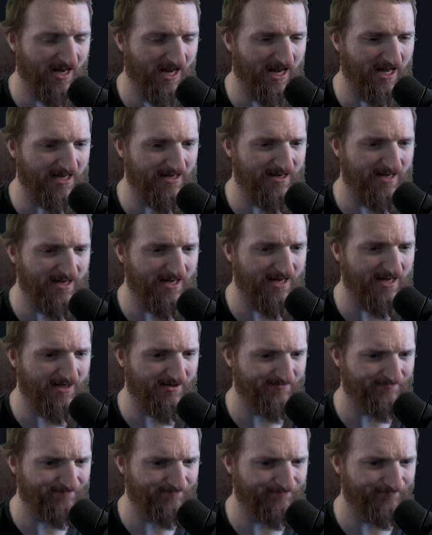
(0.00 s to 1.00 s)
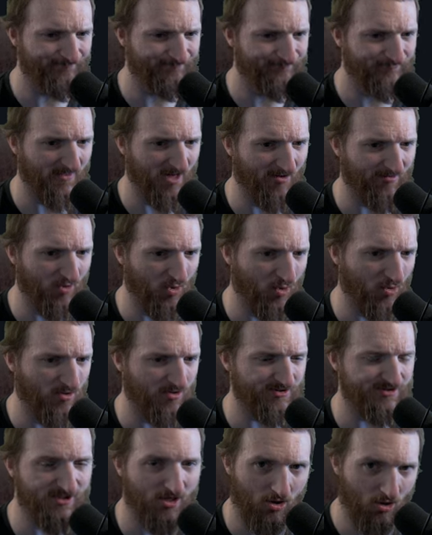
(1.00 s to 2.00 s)
And then, of
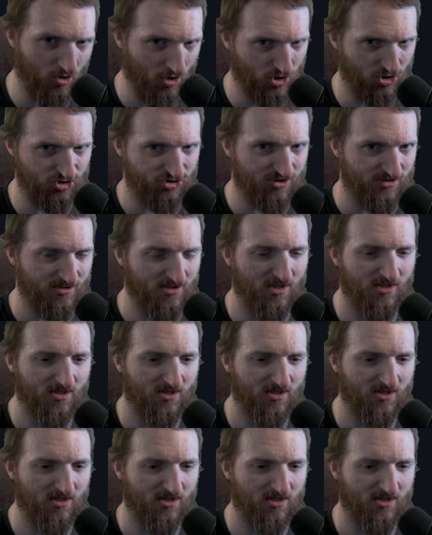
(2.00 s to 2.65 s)
course, Arch